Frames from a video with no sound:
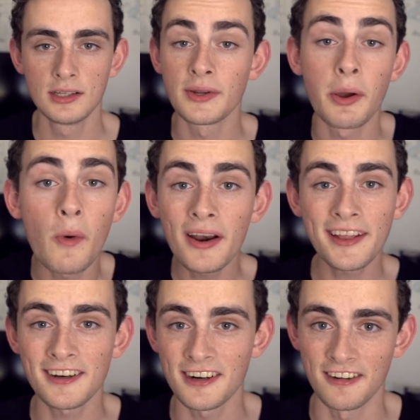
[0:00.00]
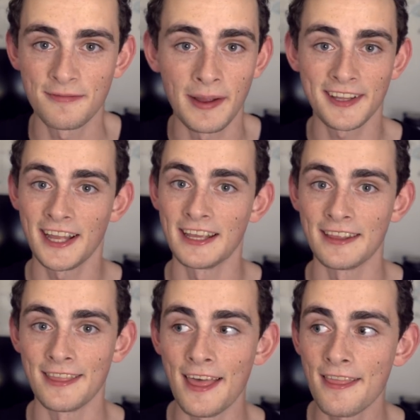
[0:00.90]
Now, I want to start off by
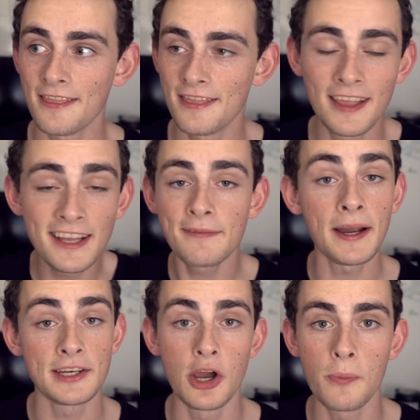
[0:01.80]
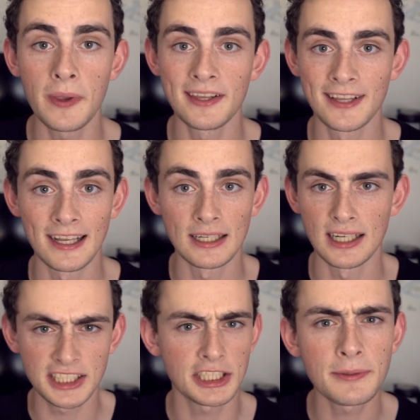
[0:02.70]
saying that this is by no means a,
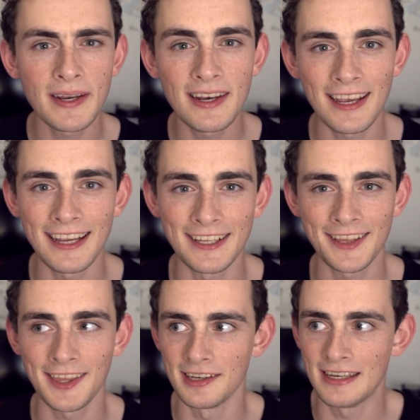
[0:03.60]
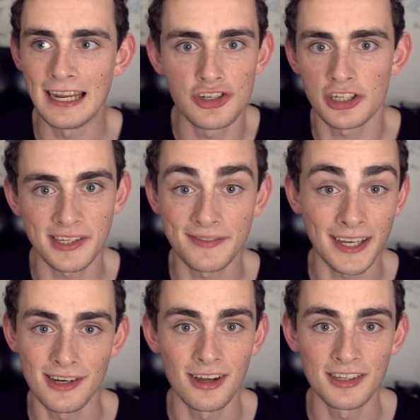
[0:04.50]
a sermon against the dangers of
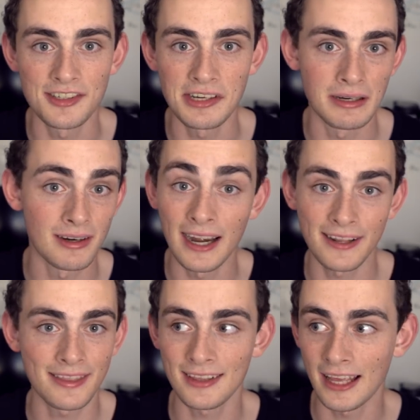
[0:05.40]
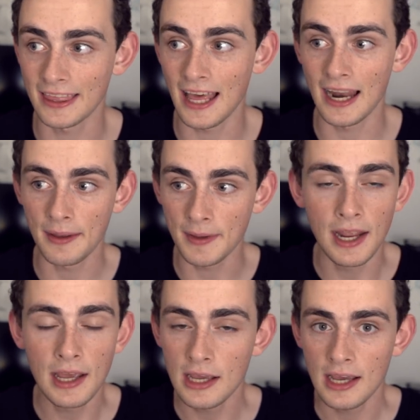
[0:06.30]
technology or anything like that. I mean,
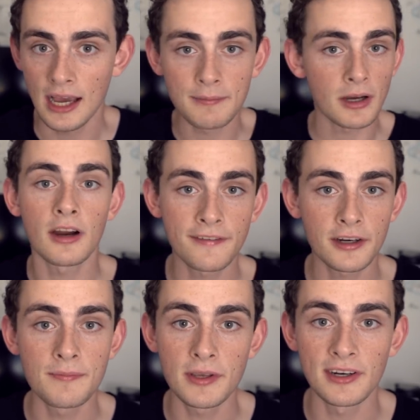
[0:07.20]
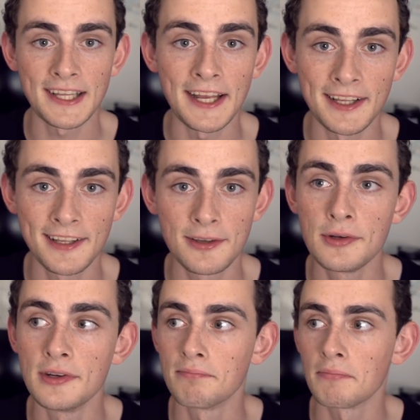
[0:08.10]
I'm a Harvard computer science
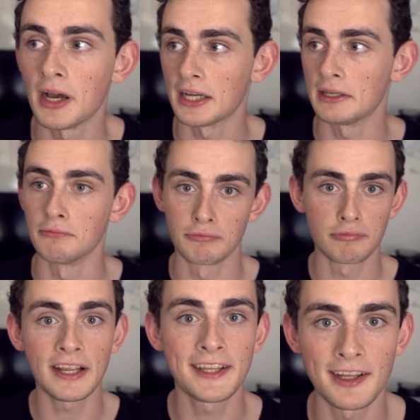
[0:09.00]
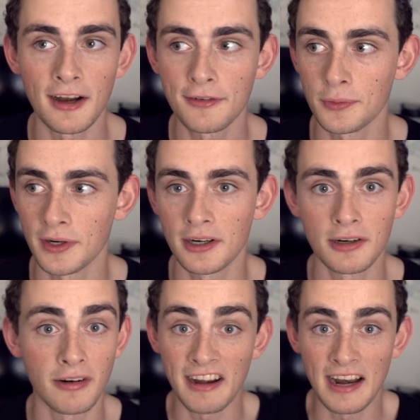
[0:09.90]
student. I write software
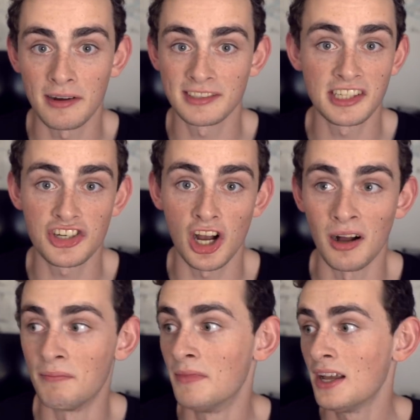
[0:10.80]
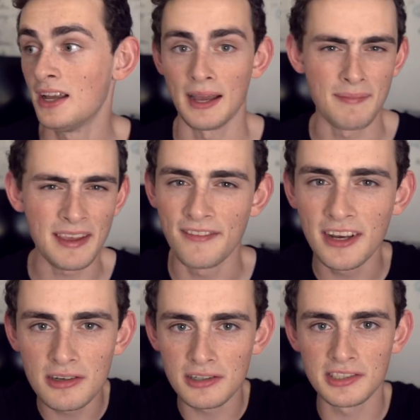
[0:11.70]
right now as a job. I make
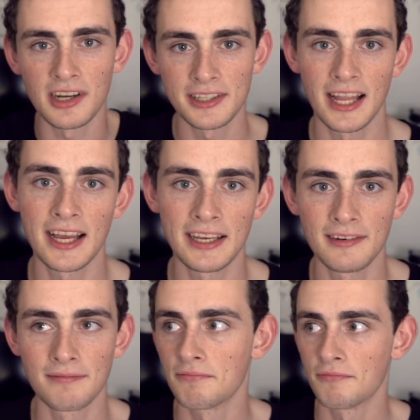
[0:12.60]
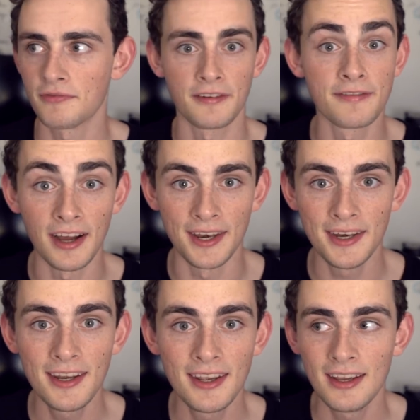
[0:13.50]
videos online for
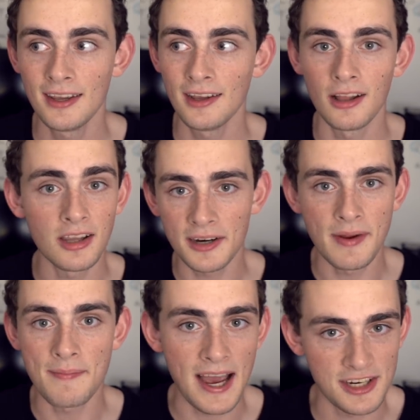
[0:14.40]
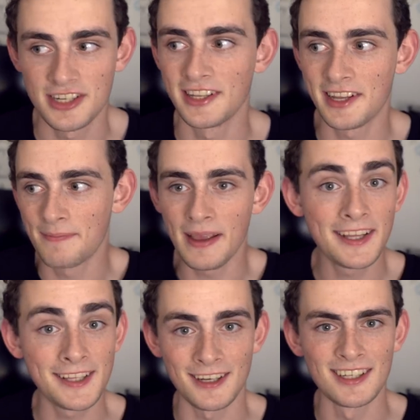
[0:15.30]
fun. A lot of my passions are
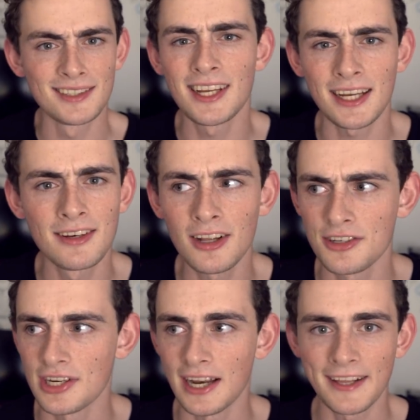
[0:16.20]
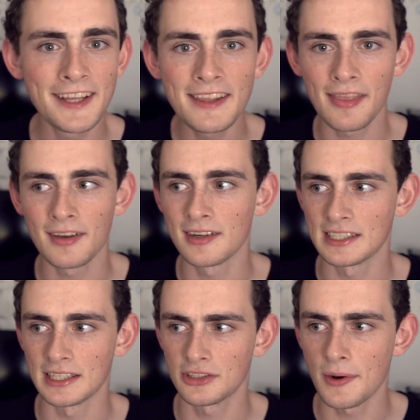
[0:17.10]
based on technology, and I see that there
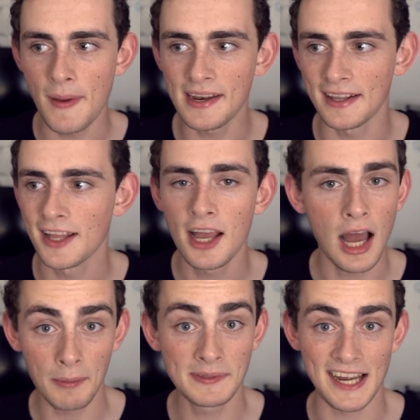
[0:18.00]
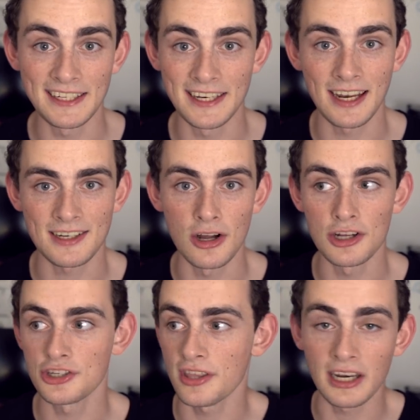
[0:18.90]
is a tremendous upside to
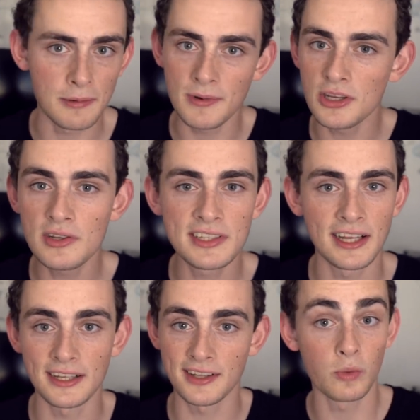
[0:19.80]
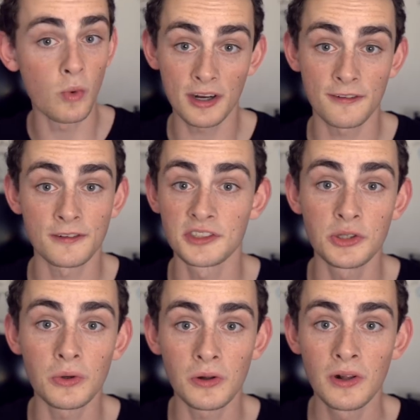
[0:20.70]
technology, that it can be used as a wonderful
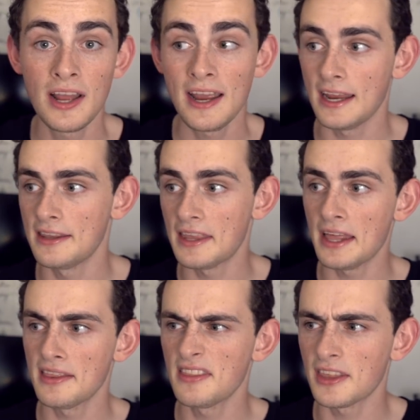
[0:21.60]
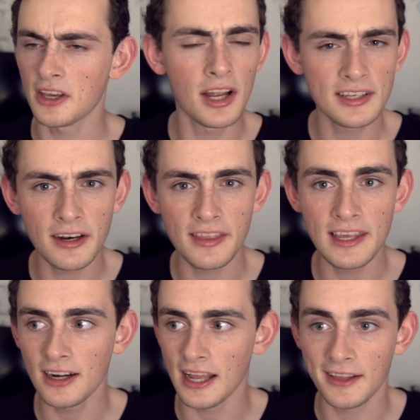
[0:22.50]
tool, and that the content on the
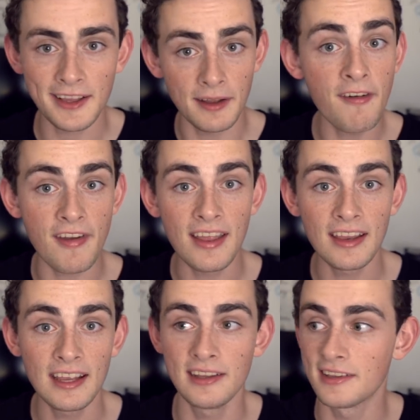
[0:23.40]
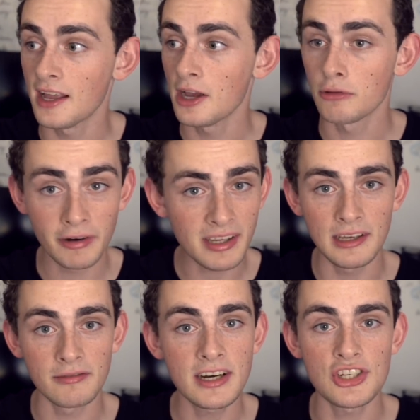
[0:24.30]
internet, some of it is really
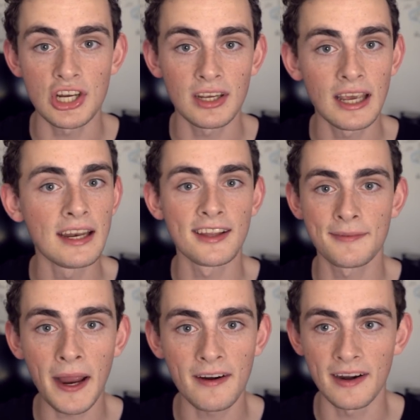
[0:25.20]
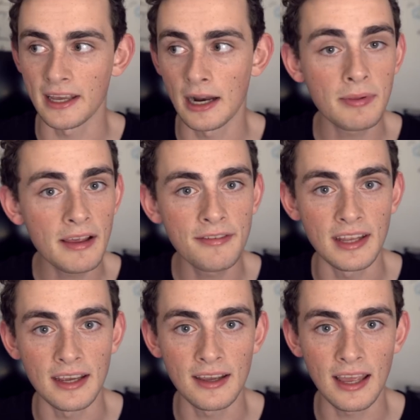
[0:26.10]
enriching and inspiring and
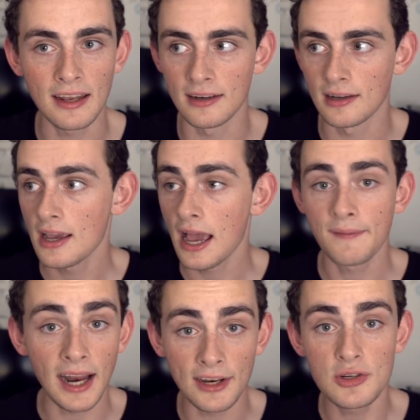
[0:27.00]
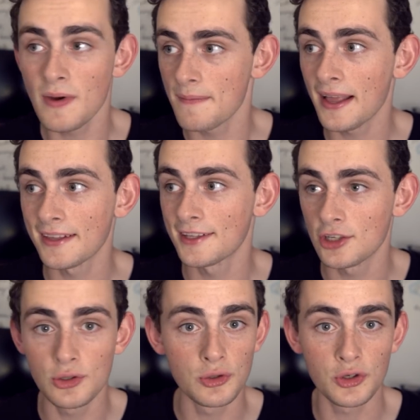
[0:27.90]
uplifting. And I mean, I do my best
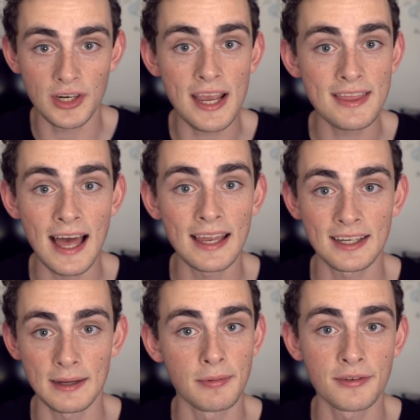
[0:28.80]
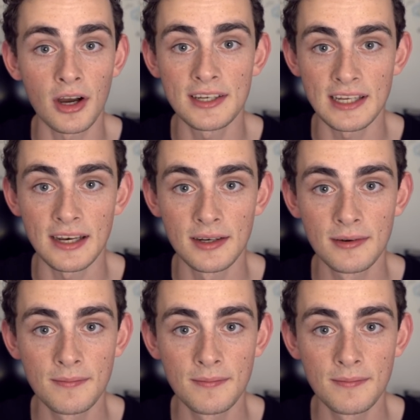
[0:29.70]
to create that type of content.